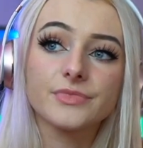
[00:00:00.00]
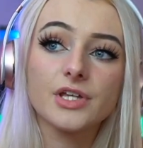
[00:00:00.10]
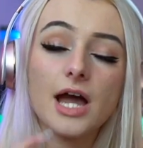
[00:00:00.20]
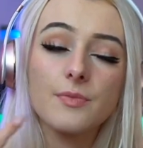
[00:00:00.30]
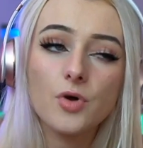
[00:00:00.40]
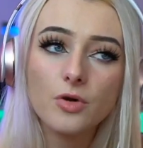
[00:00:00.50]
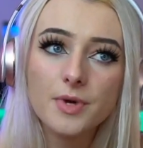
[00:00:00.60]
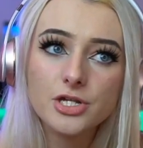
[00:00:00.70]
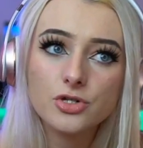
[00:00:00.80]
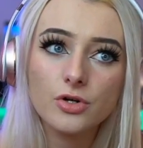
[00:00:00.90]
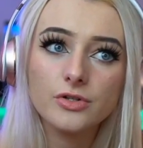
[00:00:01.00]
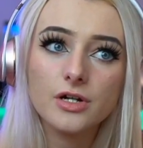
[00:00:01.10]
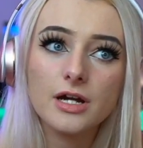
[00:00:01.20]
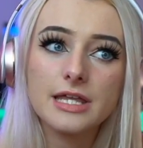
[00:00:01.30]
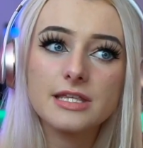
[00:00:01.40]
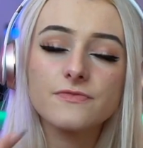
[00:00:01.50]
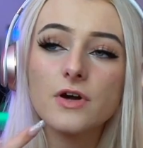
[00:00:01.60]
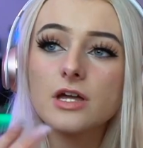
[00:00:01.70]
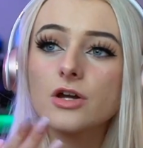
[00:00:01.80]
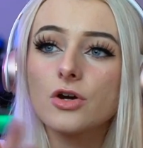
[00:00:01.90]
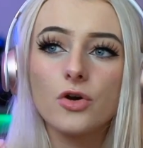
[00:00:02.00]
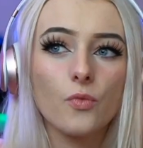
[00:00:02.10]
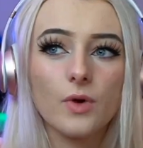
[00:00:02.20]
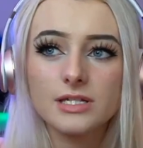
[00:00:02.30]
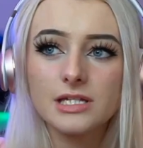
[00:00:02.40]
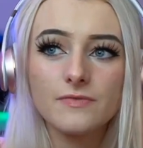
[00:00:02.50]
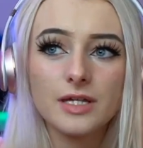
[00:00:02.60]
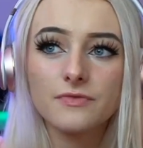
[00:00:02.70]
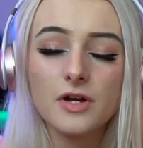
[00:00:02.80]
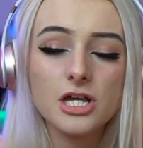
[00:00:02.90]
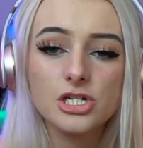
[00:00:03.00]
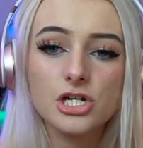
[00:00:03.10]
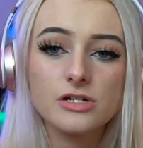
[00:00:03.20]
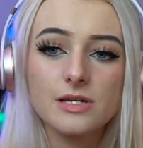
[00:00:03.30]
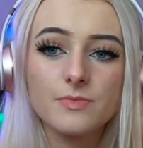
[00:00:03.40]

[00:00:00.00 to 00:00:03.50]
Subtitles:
I broke my shoulder and this fucking girl who wasn't even on the fucking cheer team,